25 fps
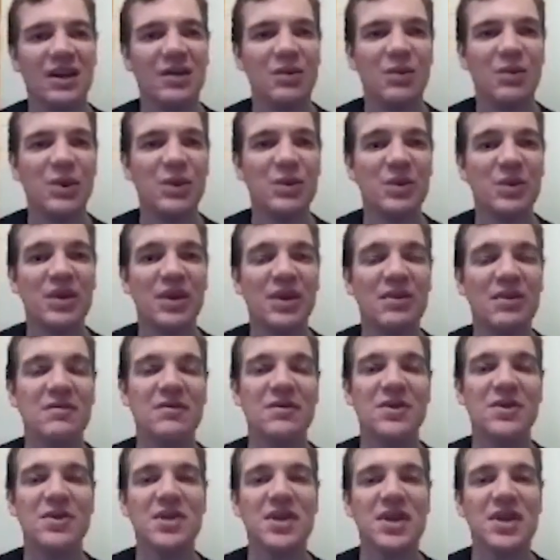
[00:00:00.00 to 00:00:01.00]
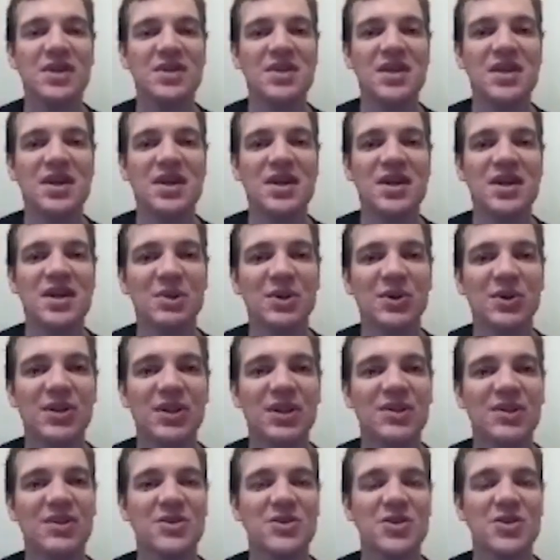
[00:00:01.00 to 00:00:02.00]
We would love for you to continue
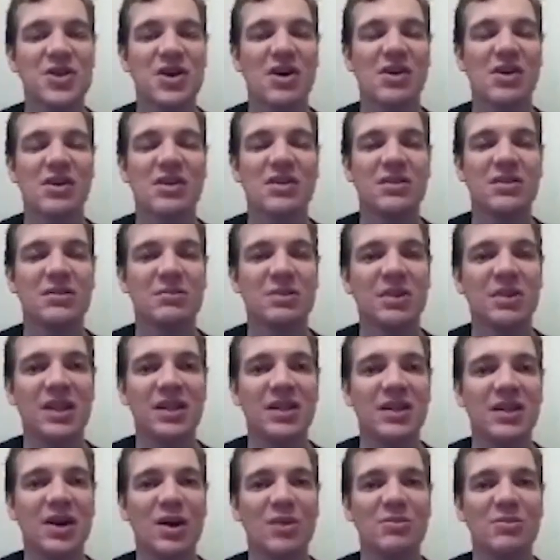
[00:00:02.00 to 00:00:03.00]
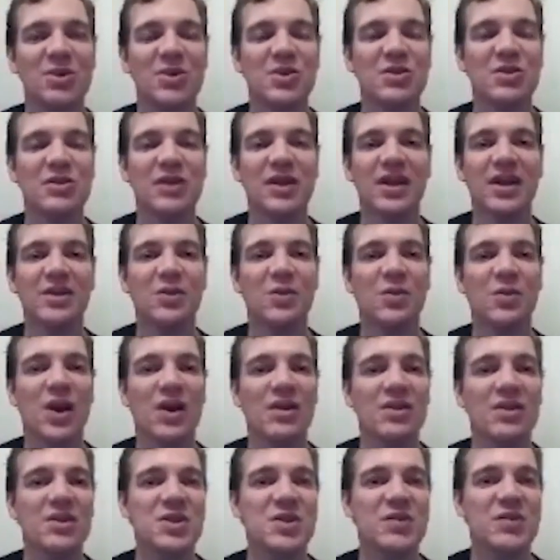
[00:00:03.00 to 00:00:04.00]
building on Shardeum and help you create
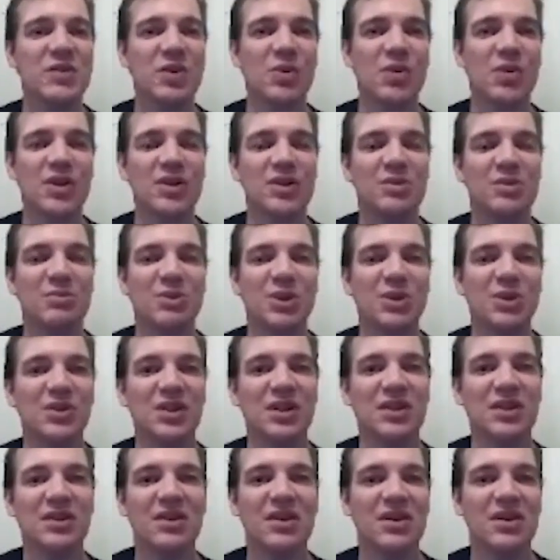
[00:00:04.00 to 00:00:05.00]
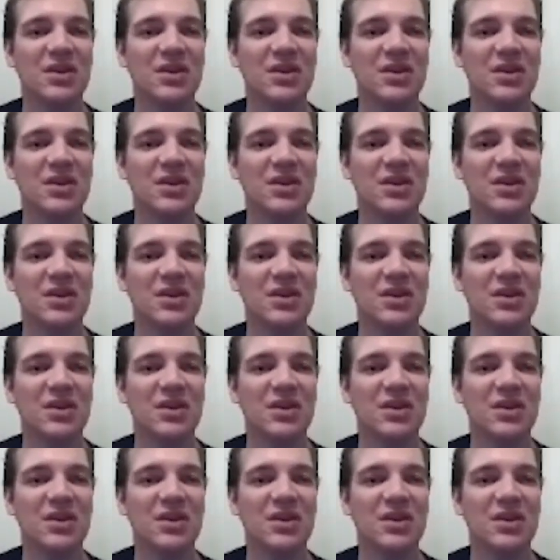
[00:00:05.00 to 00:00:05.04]
awareness for what you're building in our